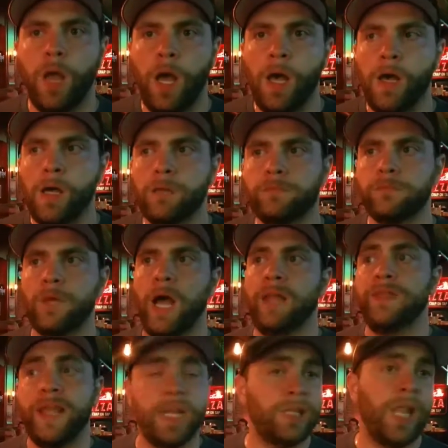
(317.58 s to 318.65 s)

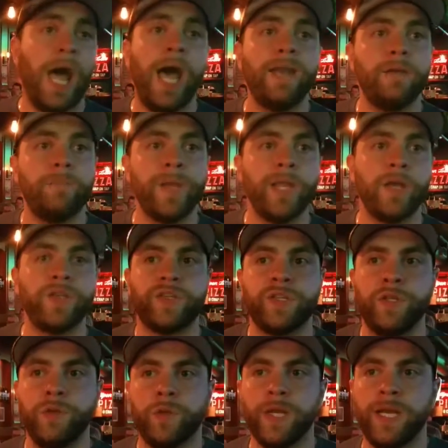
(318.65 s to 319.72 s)
I think a lot, because
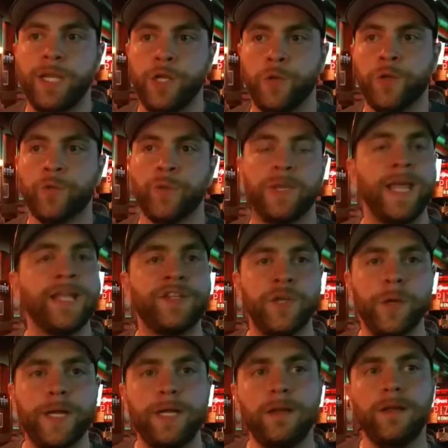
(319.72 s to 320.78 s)
you can relate
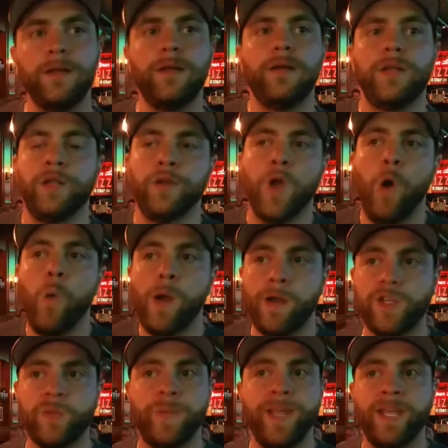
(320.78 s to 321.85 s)
to it. You know
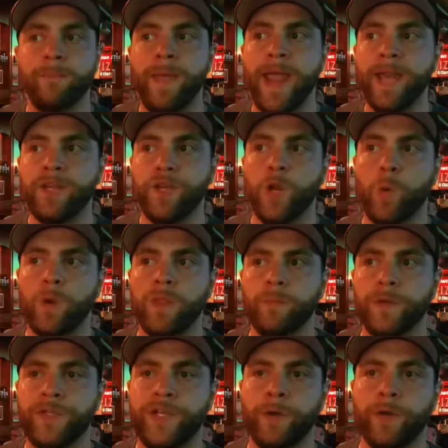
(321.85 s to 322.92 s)
where it's being made. You know where the
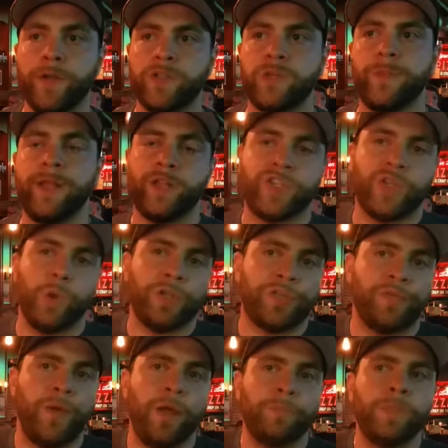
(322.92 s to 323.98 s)
materials are being
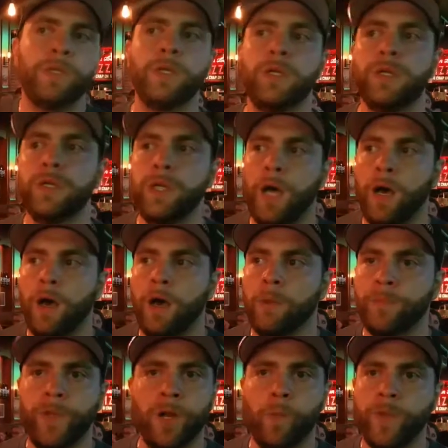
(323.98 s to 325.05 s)
sourced from.
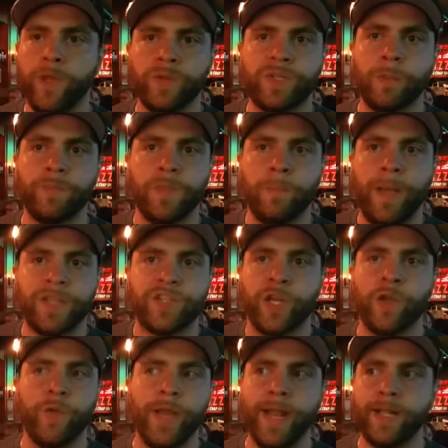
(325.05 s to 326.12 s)
We use the best
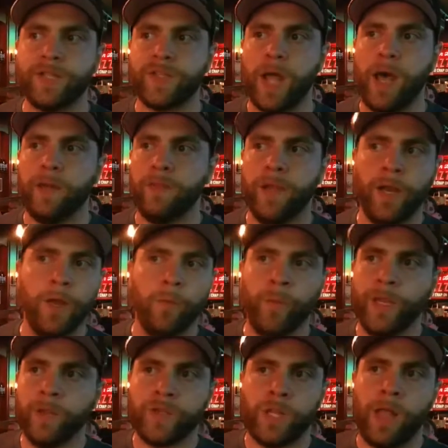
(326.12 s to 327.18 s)
ingredients. We
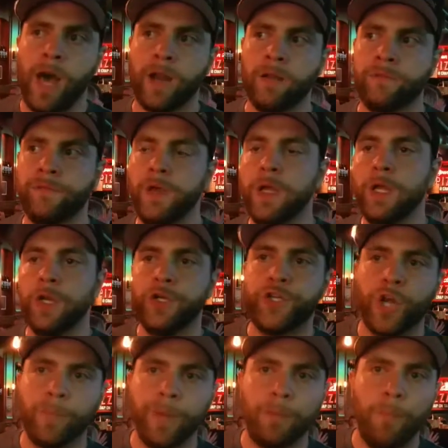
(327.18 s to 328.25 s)
use a lot of
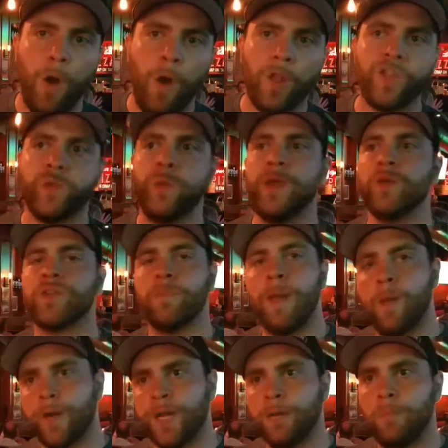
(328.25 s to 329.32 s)
German malts. We use
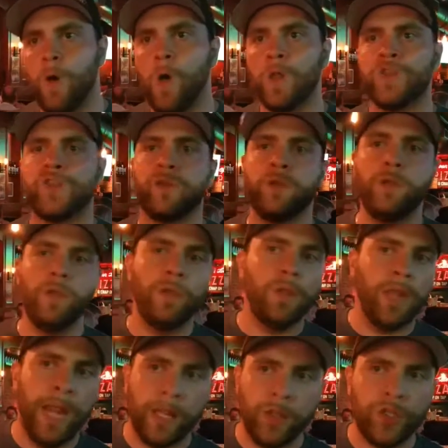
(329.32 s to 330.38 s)
American malts,
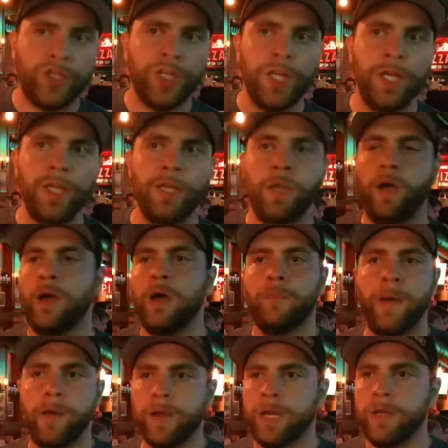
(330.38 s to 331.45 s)
English yeast,
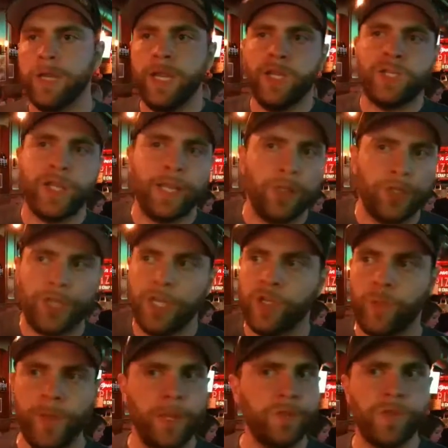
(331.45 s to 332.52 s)
American yeast, English
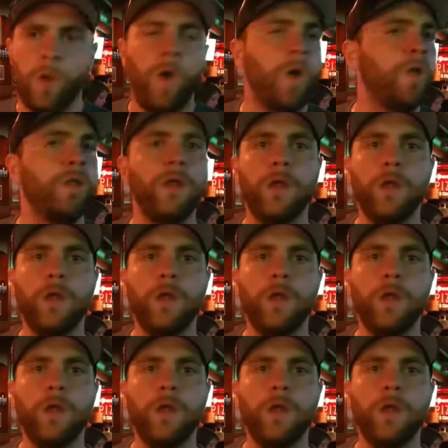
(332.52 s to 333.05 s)
yeast. We use it all.